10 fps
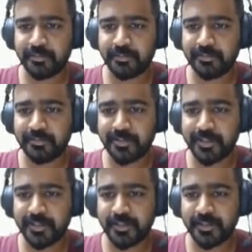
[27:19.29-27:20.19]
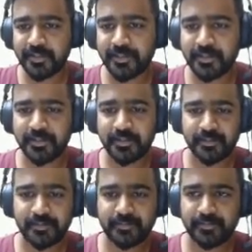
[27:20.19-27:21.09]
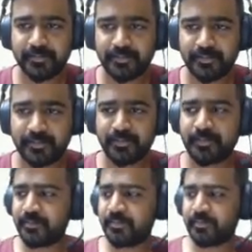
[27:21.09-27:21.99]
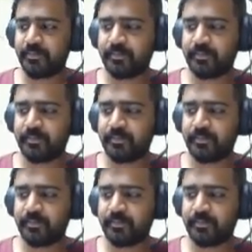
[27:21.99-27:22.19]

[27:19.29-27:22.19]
Nothing is said.